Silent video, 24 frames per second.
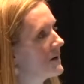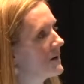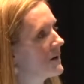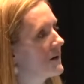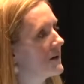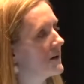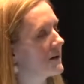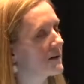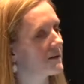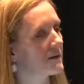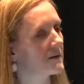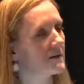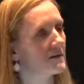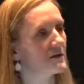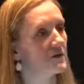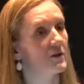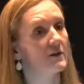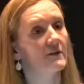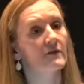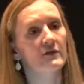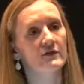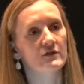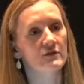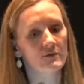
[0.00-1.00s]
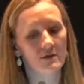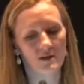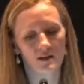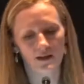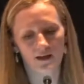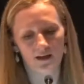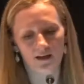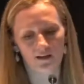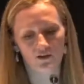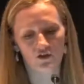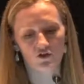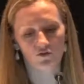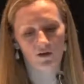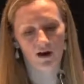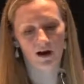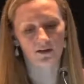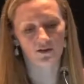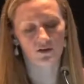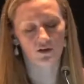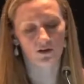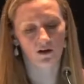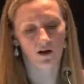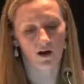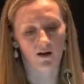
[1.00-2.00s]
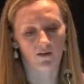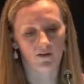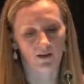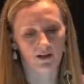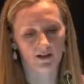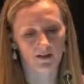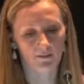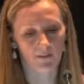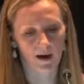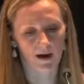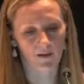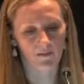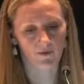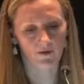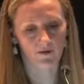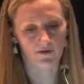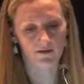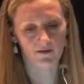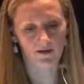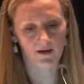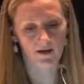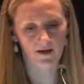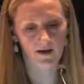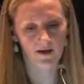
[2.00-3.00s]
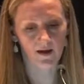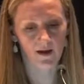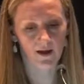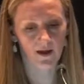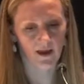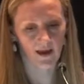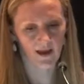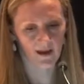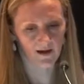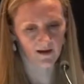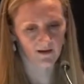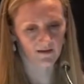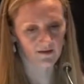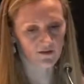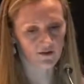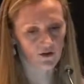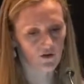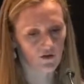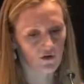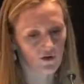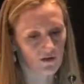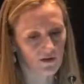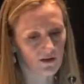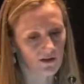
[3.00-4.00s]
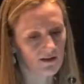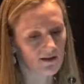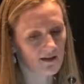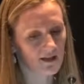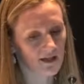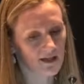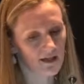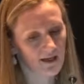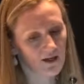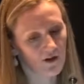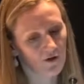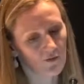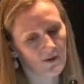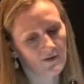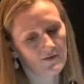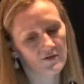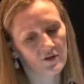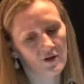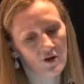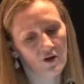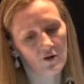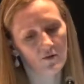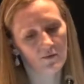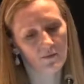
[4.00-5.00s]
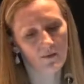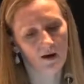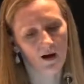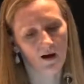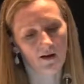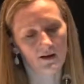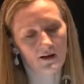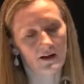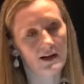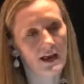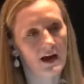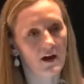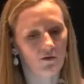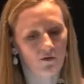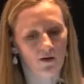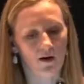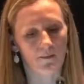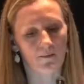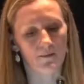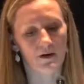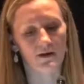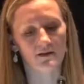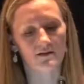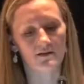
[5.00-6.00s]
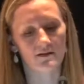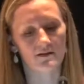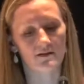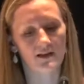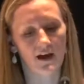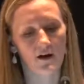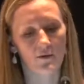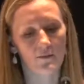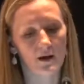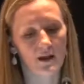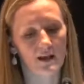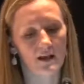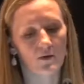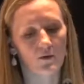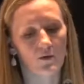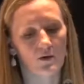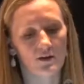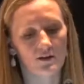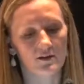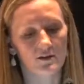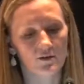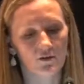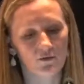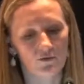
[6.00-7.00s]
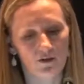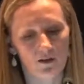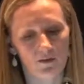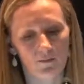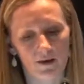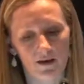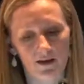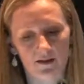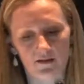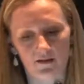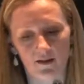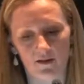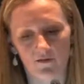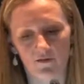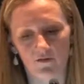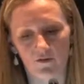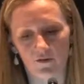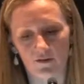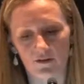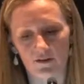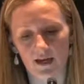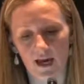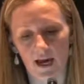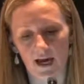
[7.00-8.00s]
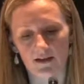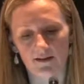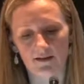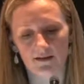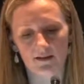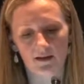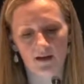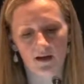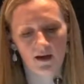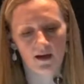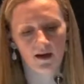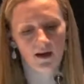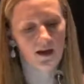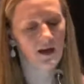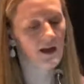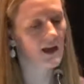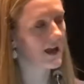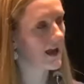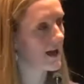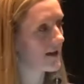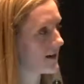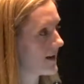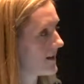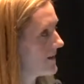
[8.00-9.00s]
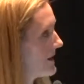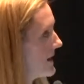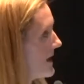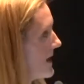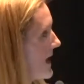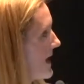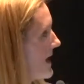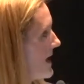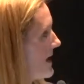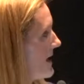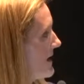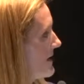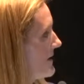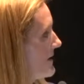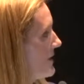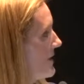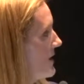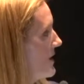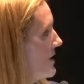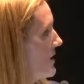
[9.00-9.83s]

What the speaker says: for doing the extraction on these papers. And so you can see here we've shown on an outcome basis how many were excluded based on full text. And at the end,